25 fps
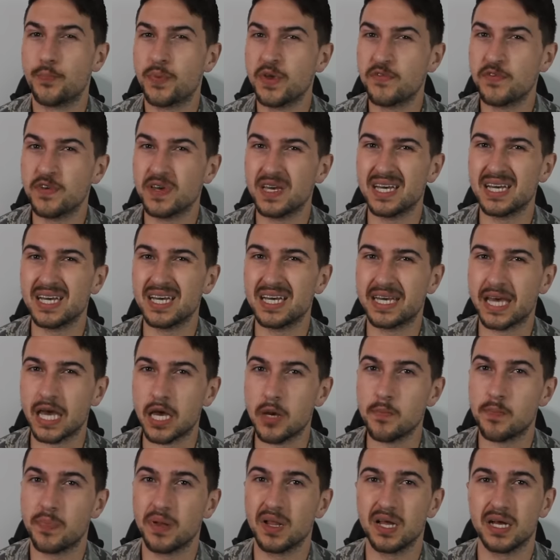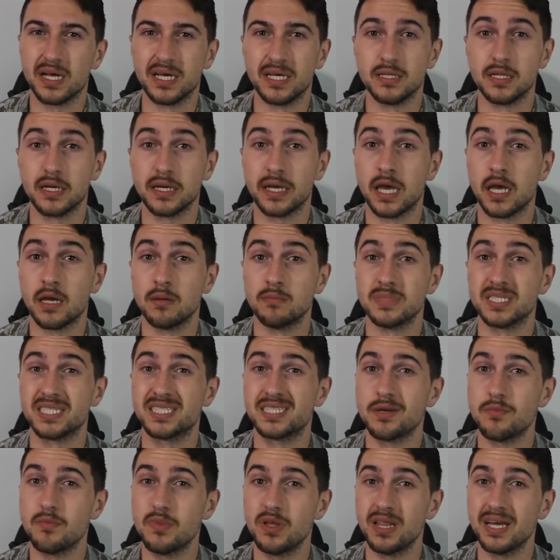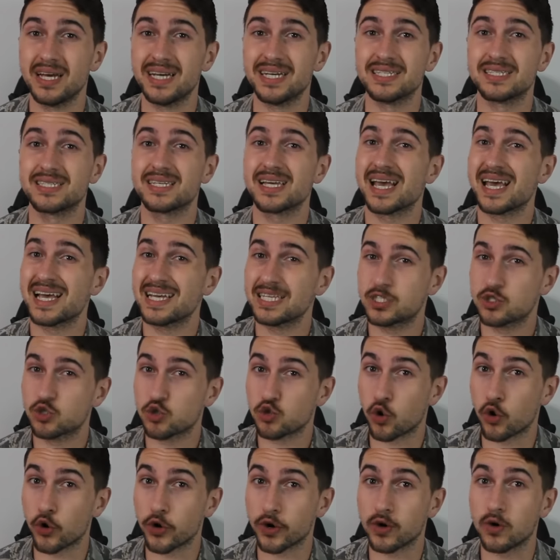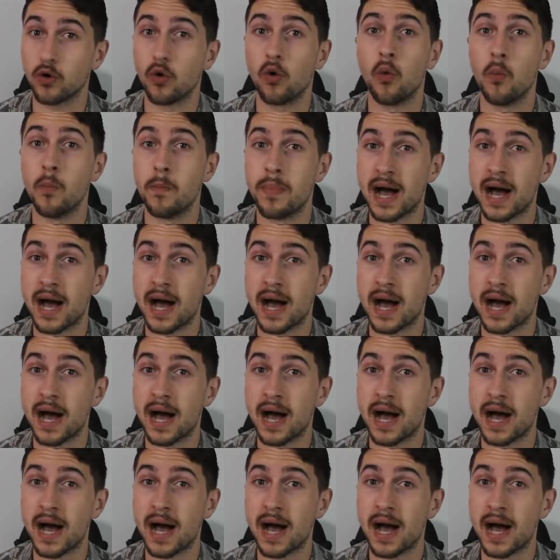The PvE gameplay in the game simulates historical